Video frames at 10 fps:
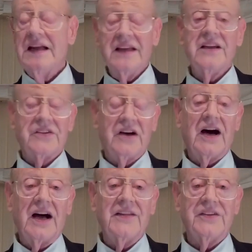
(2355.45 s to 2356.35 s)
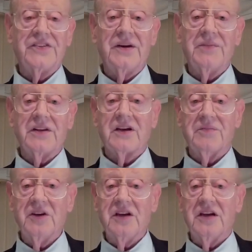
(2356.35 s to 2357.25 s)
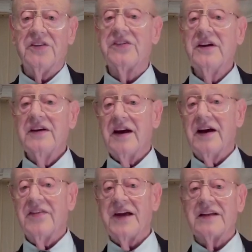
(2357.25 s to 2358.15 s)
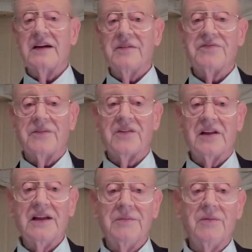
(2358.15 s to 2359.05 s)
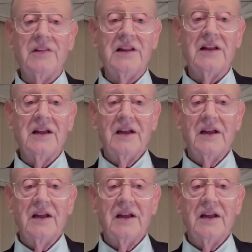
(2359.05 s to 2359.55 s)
It is odd that some of the comedians uh, that come from the,